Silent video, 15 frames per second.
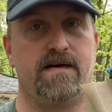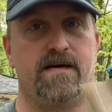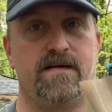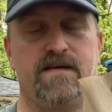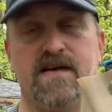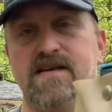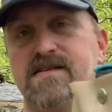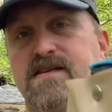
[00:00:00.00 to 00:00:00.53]

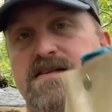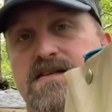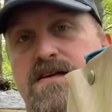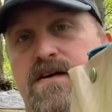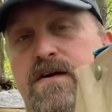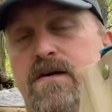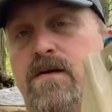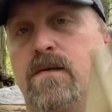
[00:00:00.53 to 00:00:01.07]

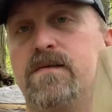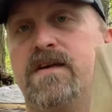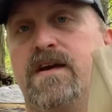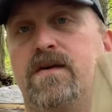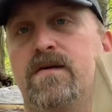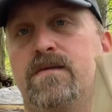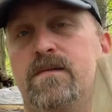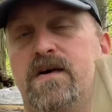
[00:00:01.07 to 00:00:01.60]
You're only
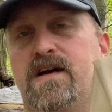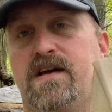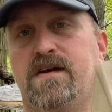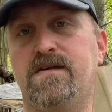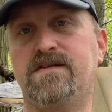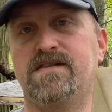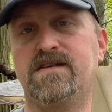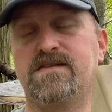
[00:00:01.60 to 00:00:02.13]
going to want to
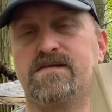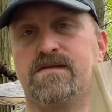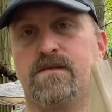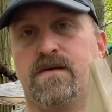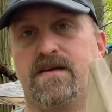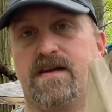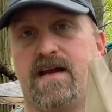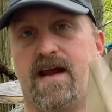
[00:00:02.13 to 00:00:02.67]
use this
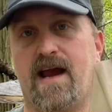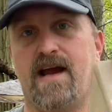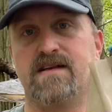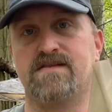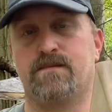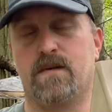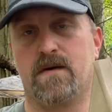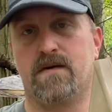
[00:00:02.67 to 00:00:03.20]
with a
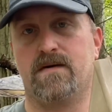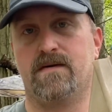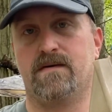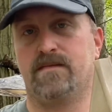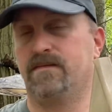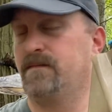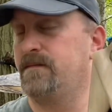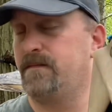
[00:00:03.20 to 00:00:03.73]
gas burner,
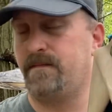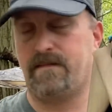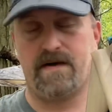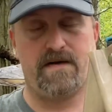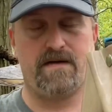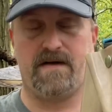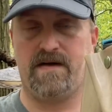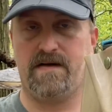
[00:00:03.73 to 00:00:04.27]

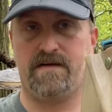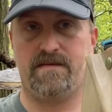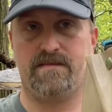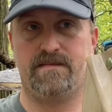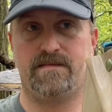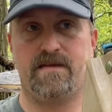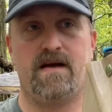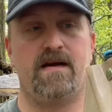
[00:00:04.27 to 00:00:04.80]
period.
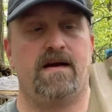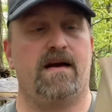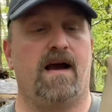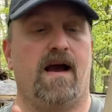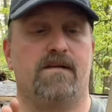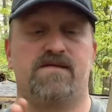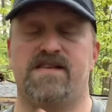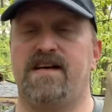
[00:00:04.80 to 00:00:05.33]

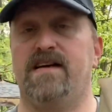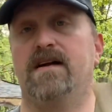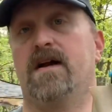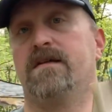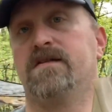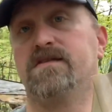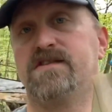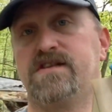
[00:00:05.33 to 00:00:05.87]
I've seen
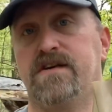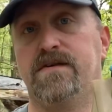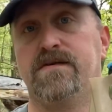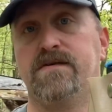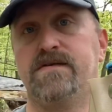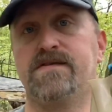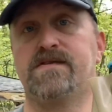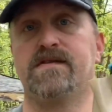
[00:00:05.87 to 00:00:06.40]
others
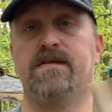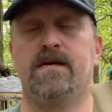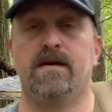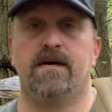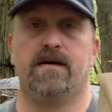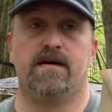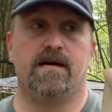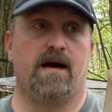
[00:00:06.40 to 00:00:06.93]
use
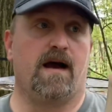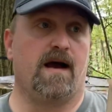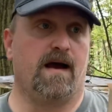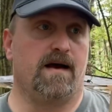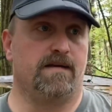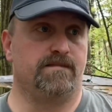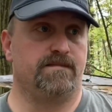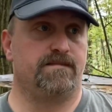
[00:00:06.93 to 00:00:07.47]

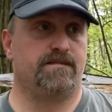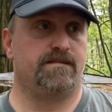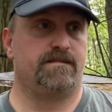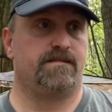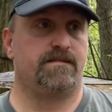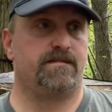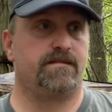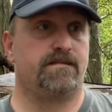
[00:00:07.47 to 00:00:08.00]

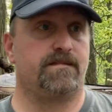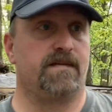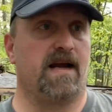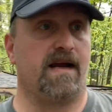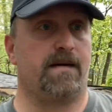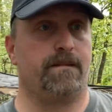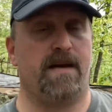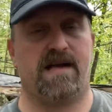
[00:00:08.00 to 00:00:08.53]

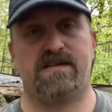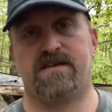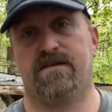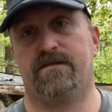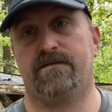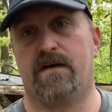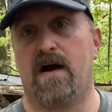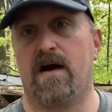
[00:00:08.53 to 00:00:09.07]
like makeshift